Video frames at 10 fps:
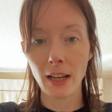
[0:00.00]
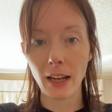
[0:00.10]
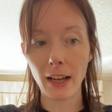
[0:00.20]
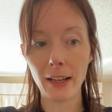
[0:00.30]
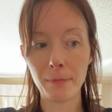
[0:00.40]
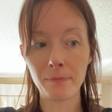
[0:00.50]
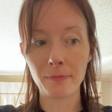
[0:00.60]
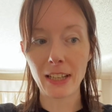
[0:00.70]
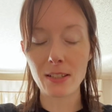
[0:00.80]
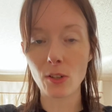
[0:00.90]

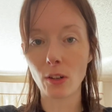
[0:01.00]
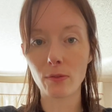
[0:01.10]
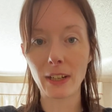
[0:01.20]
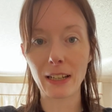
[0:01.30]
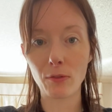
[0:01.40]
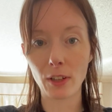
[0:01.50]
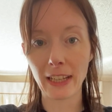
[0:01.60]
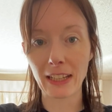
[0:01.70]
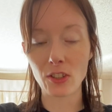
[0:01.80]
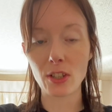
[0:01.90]
It's not really
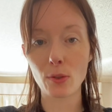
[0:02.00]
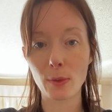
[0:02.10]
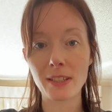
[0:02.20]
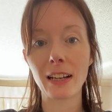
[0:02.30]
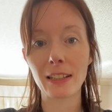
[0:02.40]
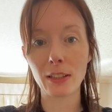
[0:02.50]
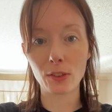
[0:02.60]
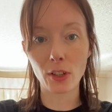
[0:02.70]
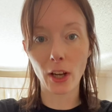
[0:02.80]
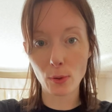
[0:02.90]
running. She's always telling you
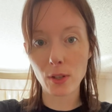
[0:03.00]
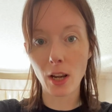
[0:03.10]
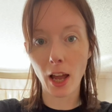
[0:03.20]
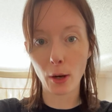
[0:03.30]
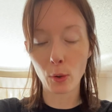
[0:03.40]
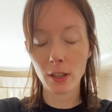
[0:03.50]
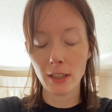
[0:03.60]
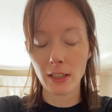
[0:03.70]
to go slow.